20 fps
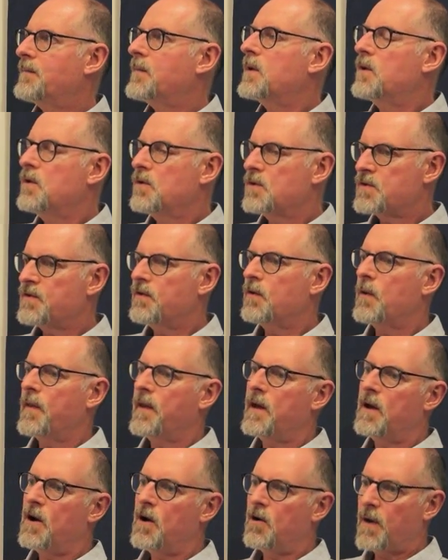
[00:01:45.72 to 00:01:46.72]
use for
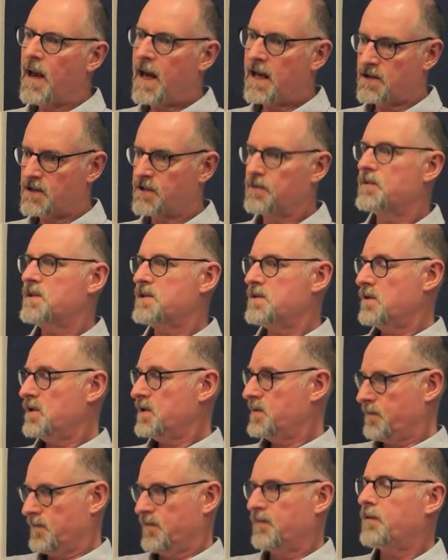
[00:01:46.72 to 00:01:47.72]
their own action research,
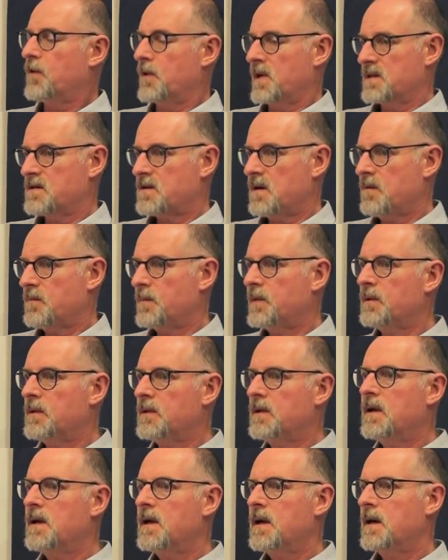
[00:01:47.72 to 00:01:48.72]
for
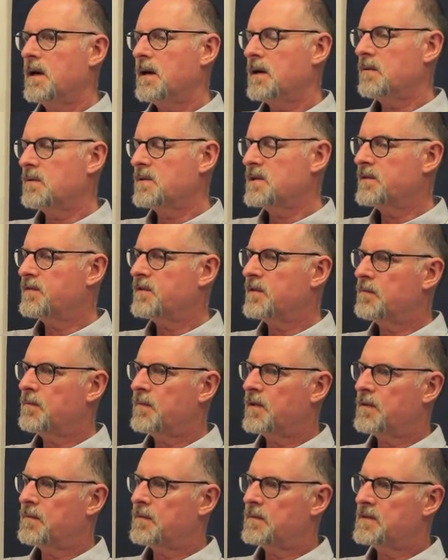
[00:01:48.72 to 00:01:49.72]
example, or
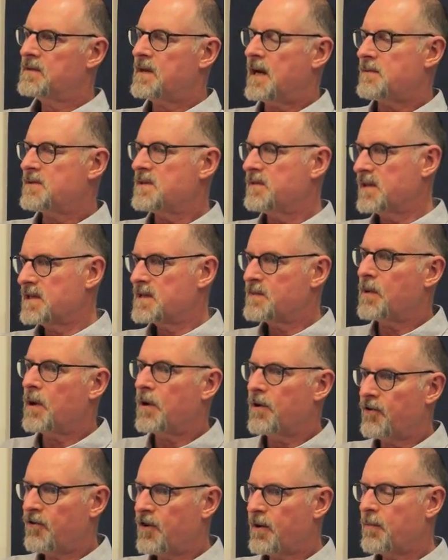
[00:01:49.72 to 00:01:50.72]
different types of
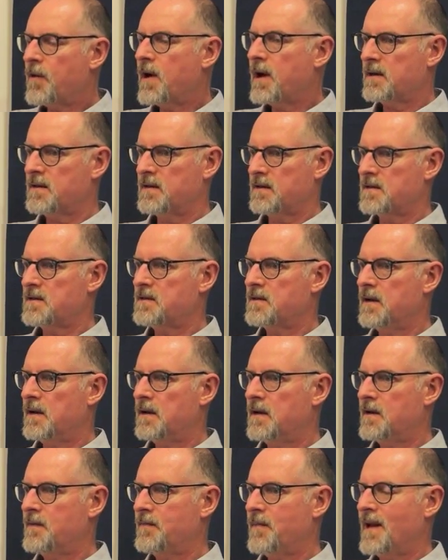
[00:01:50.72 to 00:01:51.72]
exploratory practice,
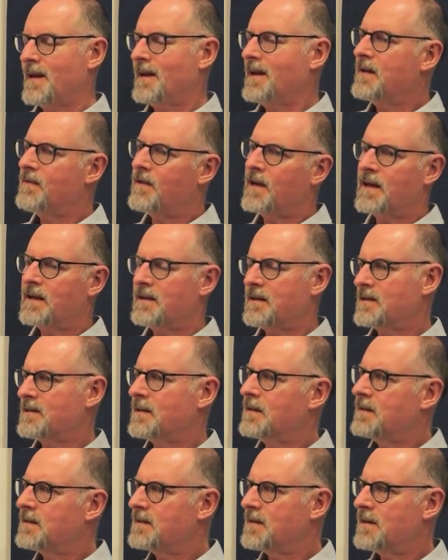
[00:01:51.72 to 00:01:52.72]
and giving it